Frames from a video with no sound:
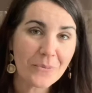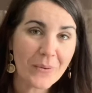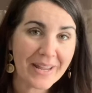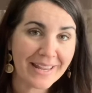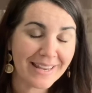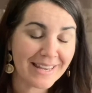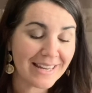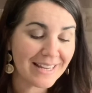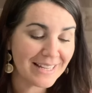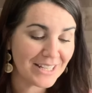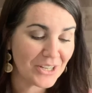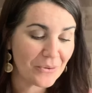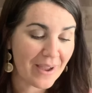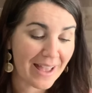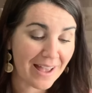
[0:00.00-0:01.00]
When
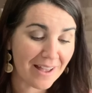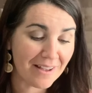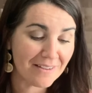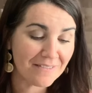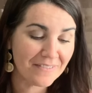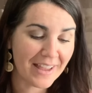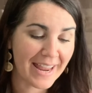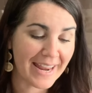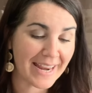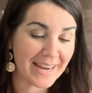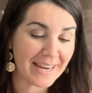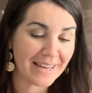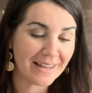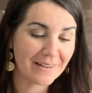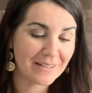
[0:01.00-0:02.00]
you have
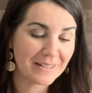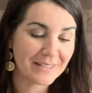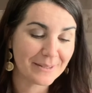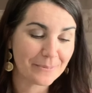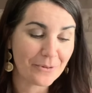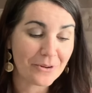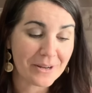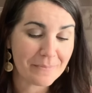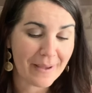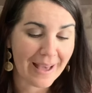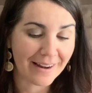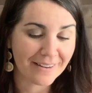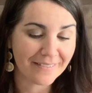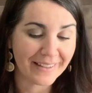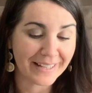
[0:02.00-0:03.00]
a supporting
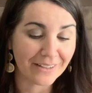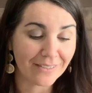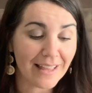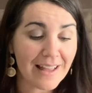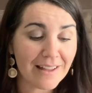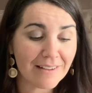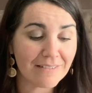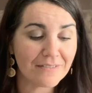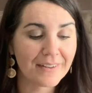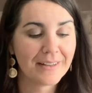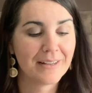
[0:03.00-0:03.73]
pattern that you love,